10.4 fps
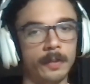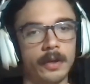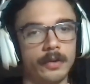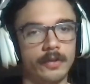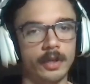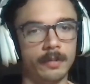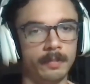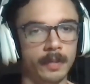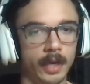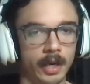Chris Smalling's
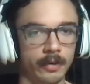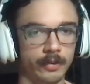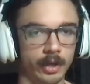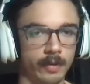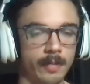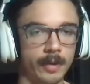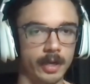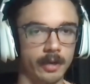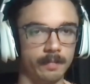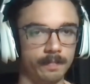in Saudi
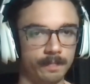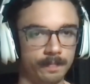Arabia now.